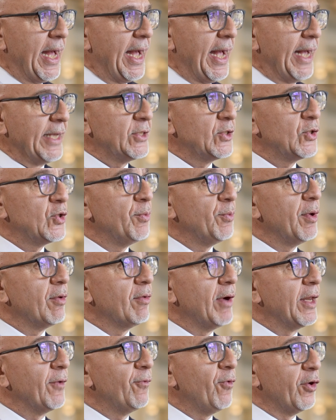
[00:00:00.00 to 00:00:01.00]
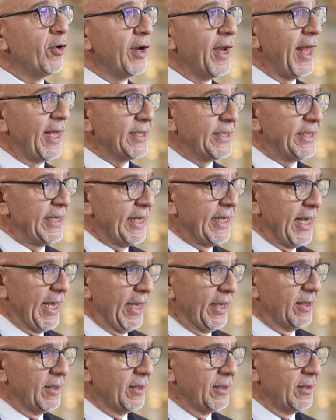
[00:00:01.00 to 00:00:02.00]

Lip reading: has to be ready for the next decade.